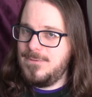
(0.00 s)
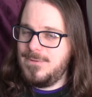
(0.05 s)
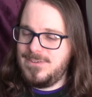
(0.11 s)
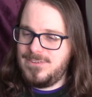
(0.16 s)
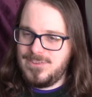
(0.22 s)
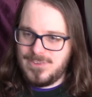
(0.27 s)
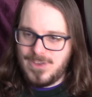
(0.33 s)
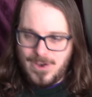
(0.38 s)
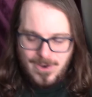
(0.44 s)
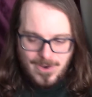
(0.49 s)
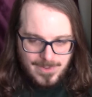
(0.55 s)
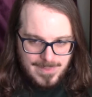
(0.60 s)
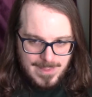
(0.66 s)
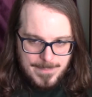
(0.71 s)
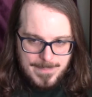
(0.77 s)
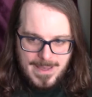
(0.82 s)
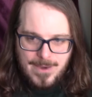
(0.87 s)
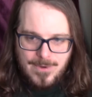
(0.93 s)
which is
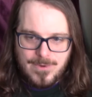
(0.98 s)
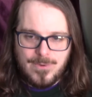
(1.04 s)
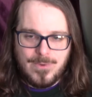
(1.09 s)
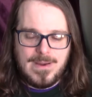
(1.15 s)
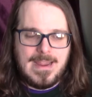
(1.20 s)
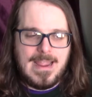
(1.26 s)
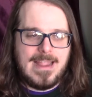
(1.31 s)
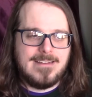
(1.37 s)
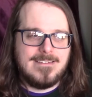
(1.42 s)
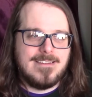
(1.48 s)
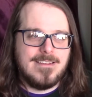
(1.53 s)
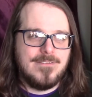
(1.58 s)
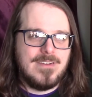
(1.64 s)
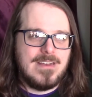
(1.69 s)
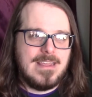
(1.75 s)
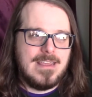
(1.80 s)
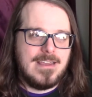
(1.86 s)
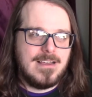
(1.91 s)
all about
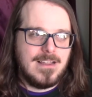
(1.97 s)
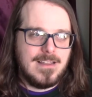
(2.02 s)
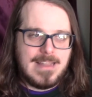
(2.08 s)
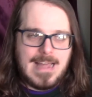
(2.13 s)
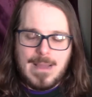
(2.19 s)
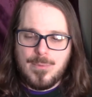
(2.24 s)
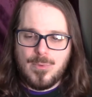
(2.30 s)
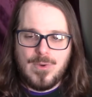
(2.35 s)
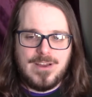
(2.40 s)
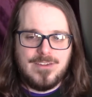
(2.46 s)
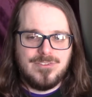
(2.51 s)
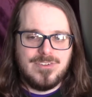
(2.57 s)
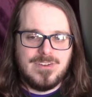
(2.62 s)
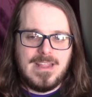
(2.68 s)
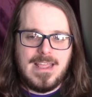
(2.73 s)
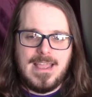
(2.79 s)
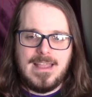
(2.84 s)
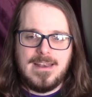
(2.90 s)
creativity,
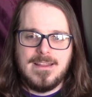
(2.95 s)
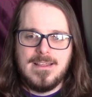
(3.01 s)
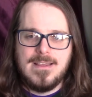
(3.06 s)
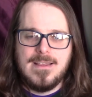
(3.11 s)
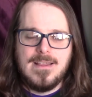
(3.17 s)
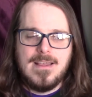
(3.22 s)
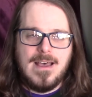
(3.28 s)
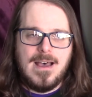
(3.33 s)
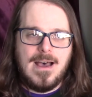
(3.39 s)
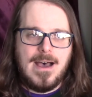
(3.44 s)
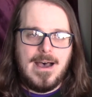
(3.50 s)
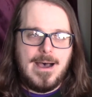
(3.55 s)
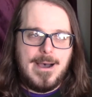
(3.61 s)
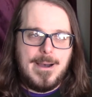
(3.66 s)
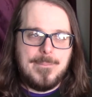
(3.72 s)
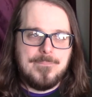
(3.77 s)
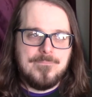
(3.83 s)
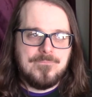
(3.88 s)
collaboration,
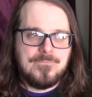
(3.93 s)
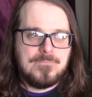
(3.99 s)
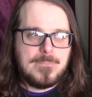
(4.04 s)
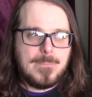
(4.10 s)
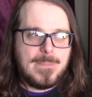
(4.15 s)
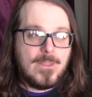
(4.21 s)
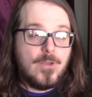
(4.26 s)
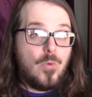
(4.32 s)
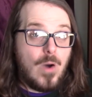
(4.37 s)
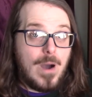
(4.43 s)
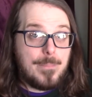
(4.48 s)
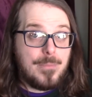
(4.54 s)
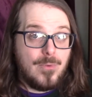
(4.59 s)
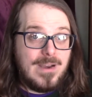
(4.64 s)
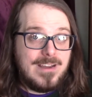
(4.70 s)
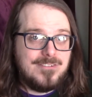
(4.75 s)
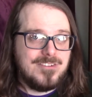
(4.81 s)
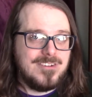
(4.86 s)
and
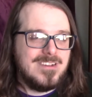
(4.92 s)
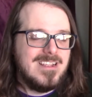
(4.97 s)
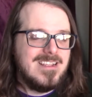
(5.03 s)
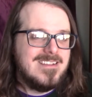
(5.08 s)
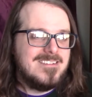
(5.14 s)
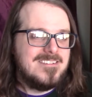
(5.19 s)
cooperation.